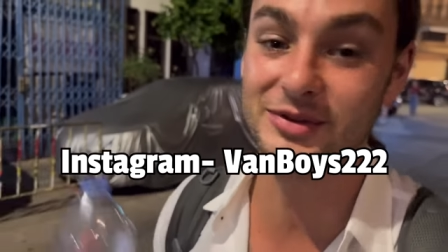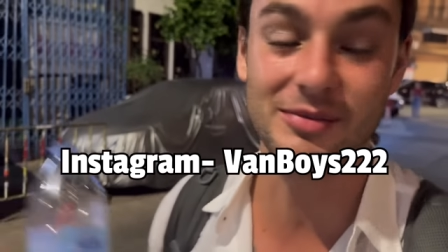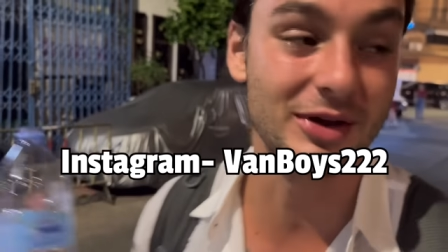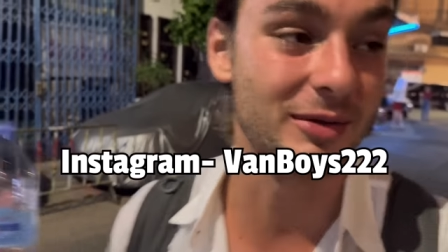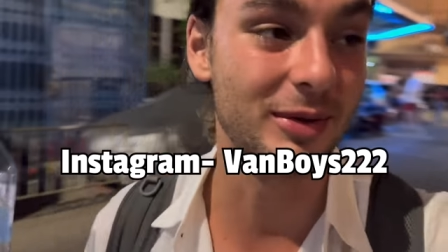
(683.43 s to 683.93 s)
I'm
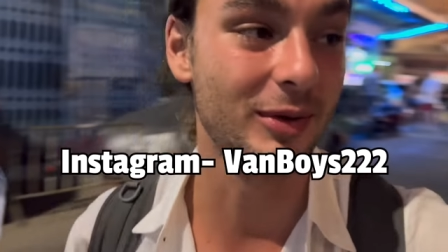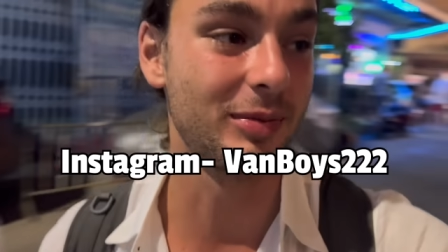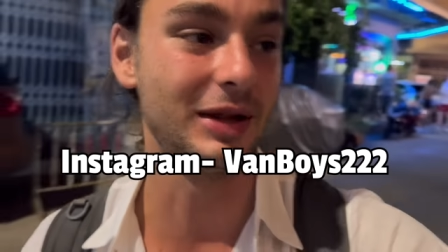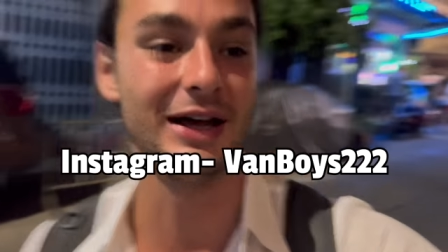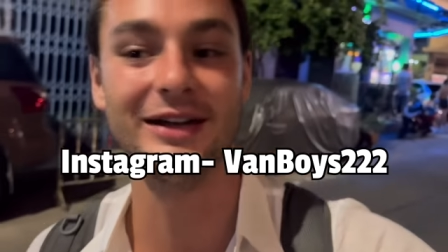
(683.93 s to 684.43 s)
going to be
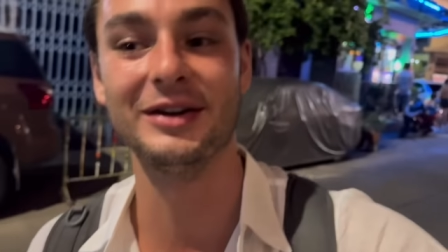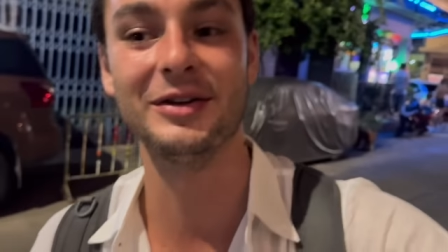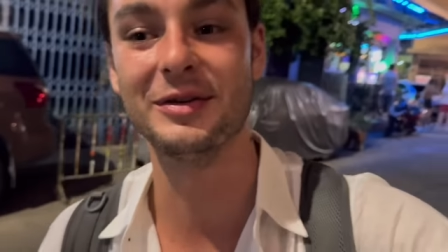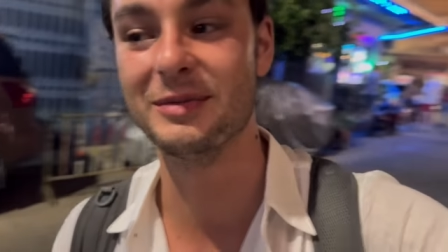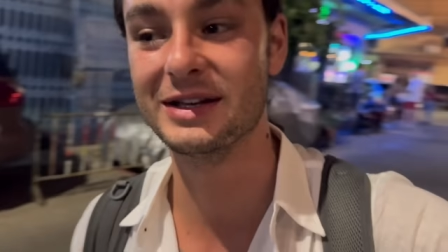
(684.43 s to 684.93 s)
replying all
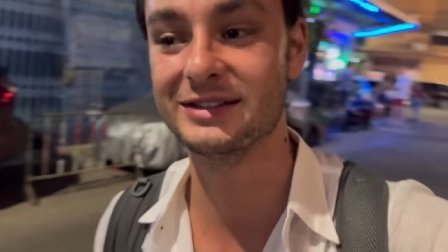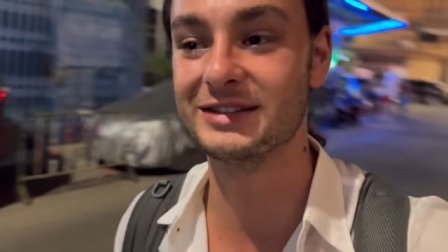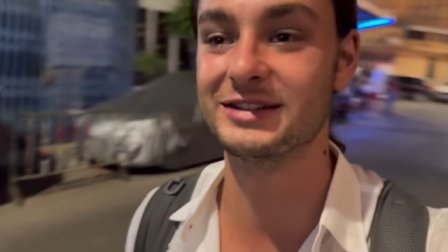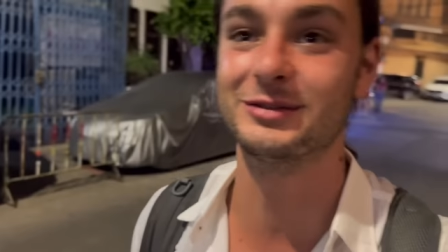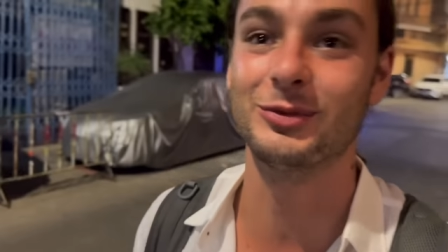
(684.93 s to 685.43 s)
the
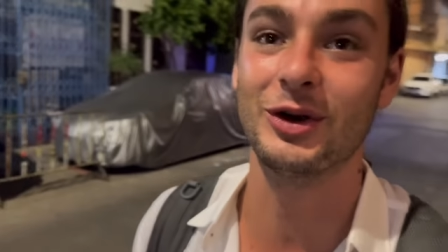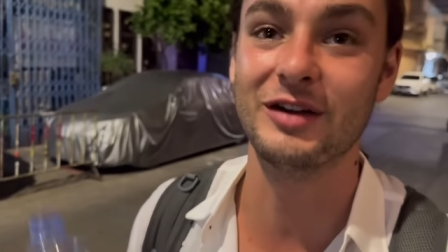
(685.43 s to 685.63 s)
messages more.